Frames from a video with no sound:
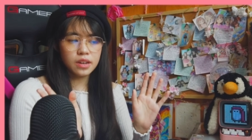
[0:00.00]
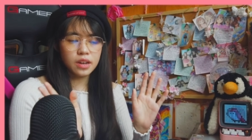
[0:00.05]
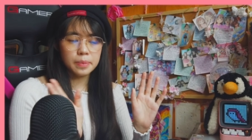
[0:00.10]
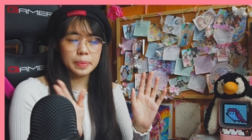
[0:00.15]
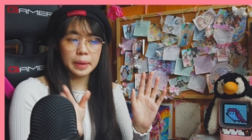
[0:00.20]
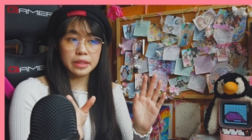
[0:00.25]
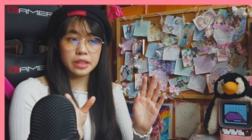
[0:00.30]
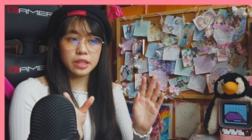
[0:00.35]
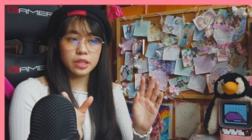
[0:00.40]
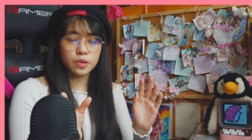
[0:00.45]

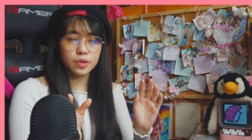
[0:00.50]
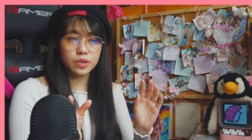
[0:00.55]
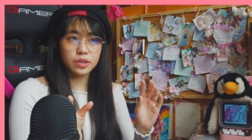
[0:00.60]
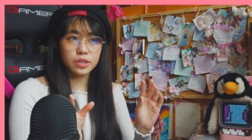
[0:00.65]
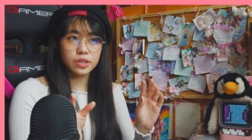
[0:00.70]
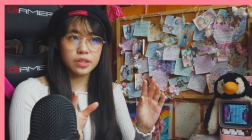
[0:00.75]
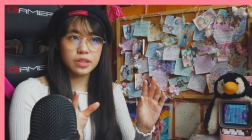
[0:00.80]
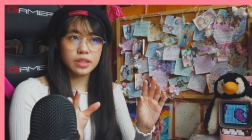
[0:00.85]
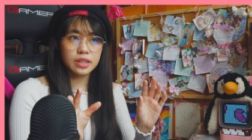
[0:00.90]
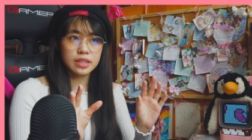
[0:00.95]
about the
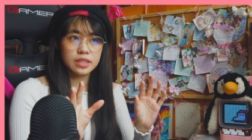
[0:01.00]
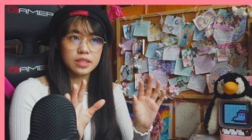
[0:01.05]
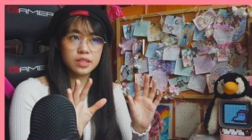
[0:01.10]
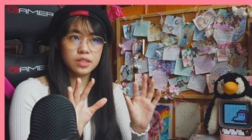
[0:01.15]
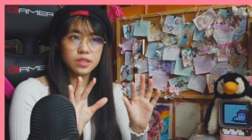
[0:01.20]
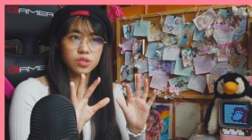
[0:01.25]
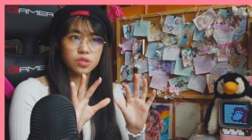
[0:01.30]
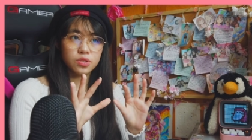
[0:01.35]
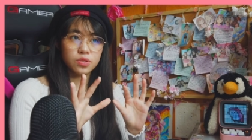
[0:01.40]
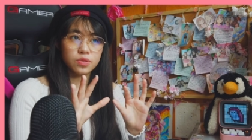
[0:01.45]
order is
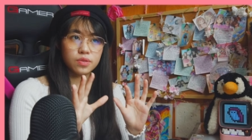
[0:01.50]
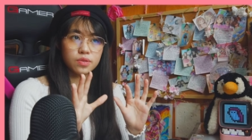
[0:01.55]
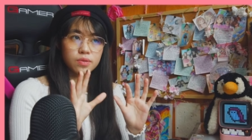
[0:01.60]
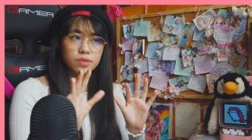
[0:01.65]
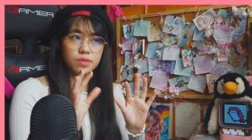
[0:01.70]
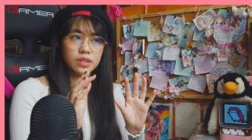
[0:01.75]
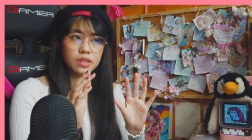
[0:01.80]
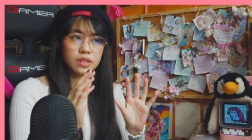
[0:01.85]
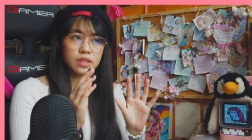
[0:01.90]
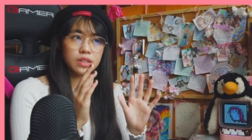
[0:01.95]
to
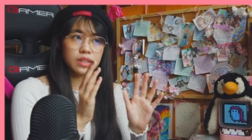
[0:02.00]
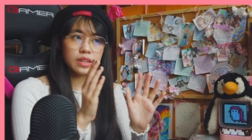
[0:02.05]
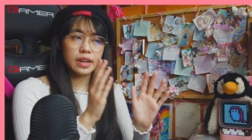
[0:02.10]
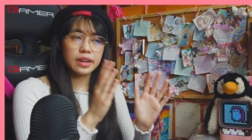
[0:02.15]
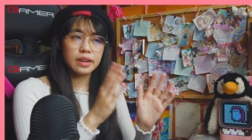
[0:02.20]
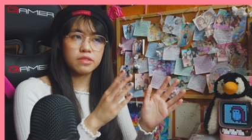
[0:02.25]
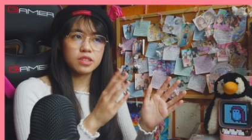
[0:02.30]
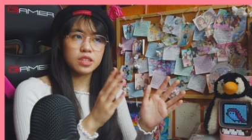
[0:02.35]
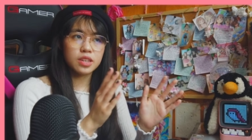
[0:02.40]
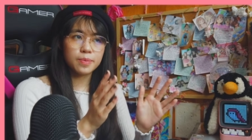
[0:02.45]

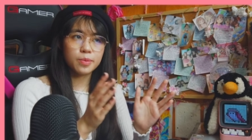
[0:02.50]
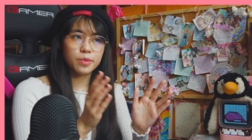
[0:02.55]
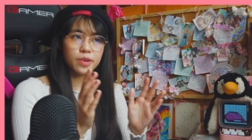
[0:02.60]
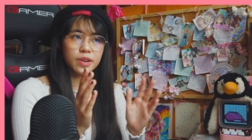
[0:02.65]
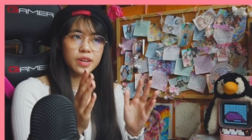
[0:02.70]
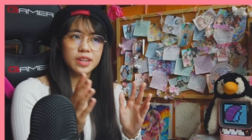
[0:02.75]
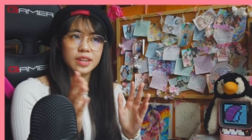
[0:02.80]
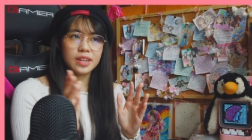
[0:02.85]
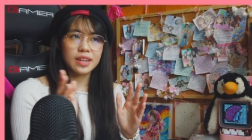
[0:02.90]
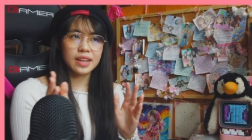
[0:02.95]
kind of
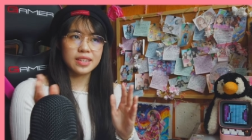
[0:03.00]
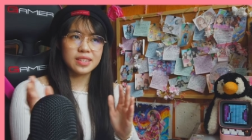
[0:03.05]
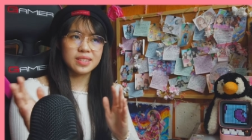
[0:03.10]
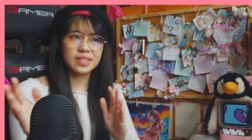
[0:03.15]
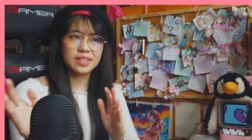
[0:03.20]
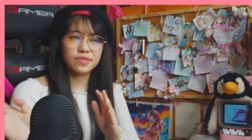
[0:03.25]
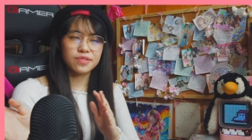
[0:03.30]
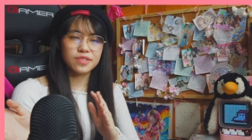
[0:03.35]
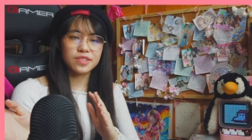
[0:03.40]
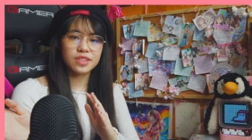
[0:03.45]
separate it as
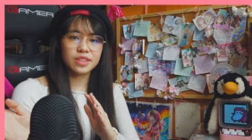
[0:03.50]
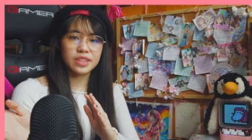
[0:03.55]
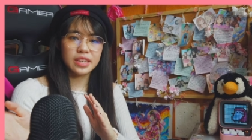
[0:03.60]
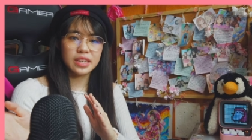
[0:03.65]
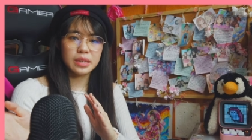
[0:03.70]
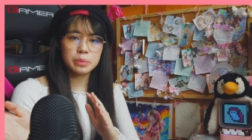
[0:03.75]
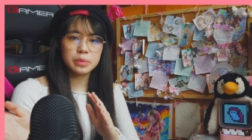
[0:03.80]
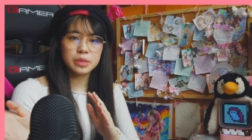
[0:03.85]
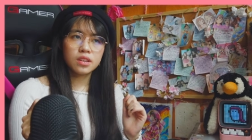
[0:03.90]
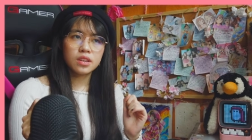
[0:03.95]
different
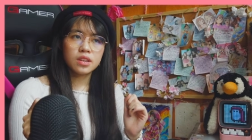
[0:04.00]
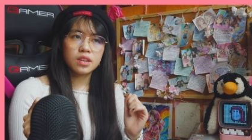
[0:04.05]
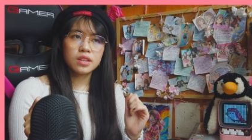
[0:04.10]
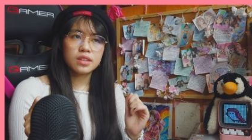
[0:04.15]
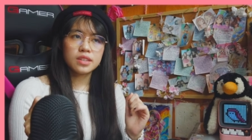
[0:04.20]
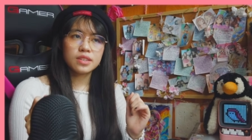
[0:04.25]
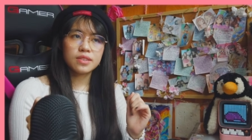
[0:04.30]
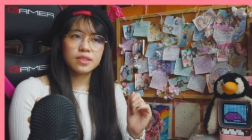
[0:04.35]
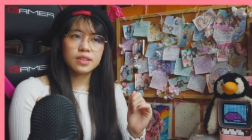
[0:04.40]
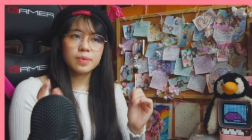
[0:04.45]
themes.
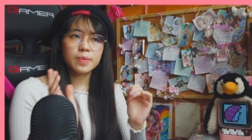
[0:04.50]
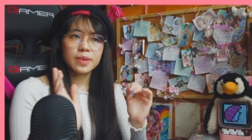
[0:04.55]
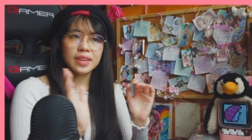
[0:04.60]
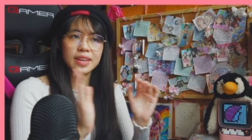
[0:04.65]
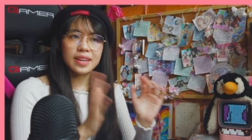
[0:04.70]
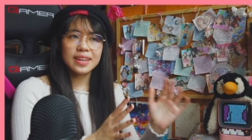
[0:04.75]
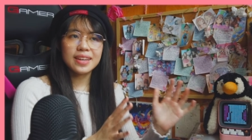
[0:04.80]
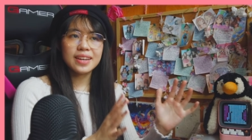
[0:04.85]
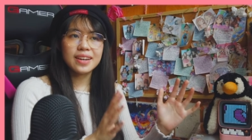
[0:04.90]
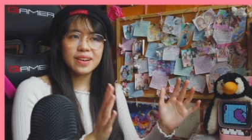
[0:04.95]
So in the
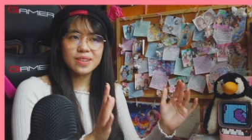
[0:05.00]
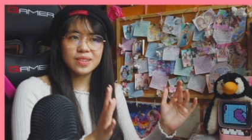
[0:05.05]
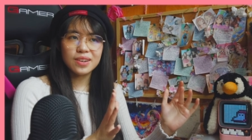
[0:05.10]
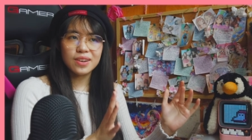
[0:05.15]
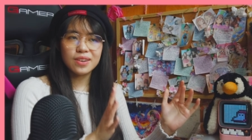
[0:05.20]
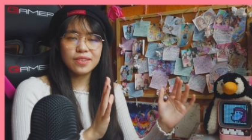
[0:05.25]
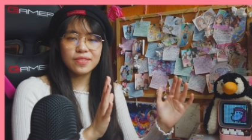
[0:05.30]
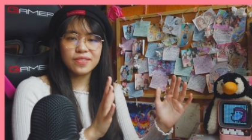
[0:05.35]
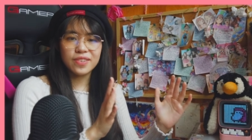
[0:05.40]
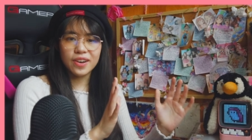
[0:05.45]
beginning, I
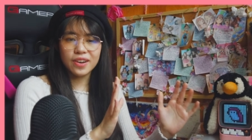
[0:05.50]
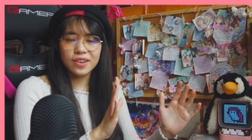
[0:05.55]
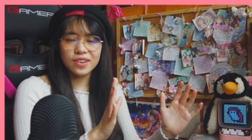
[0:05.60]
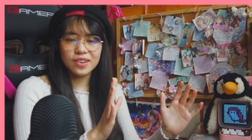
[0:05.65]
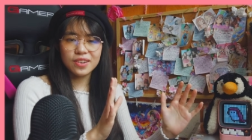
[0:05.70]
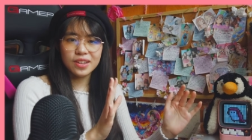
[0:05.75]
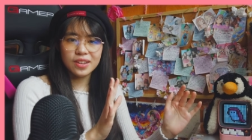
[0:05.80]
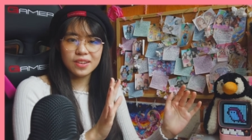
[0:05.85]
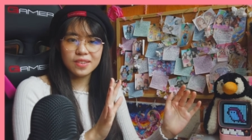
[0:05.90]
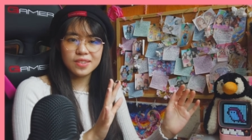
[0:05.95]
started with Hong
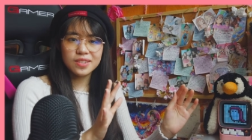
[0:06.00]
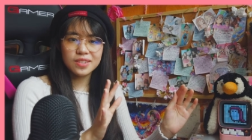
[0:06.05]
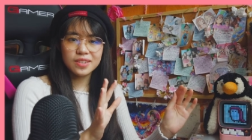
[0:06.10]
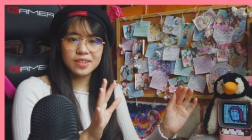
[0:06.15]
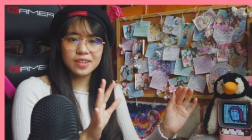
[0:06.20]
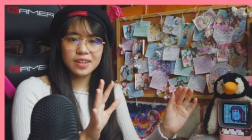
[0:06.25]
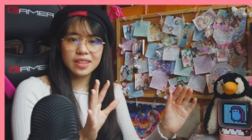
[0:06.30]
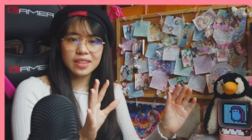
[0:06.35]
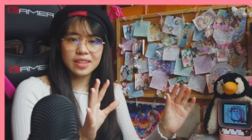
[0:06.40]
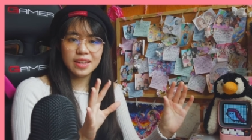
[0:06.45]
Kong culture,
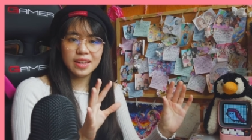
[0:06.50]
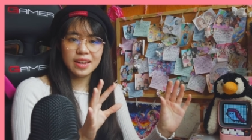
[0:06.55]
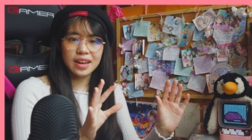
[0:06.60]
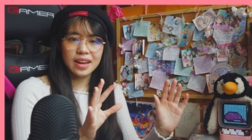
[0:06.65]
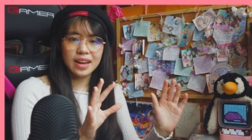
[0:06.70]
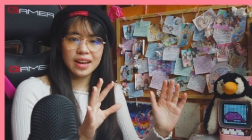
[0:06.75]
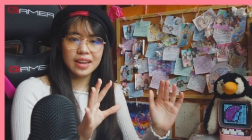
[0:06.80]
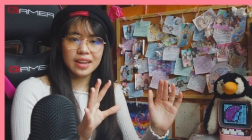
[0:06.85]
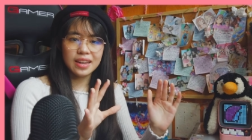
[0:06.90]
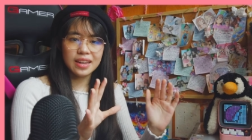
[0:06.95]
and then
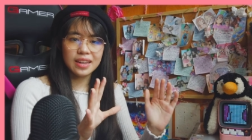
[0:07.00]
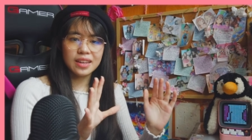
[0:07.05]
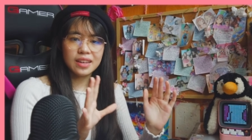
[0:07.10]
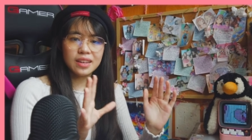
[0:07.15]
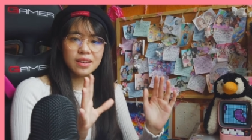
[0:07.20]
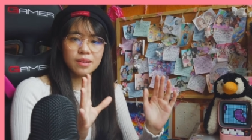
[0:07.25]
I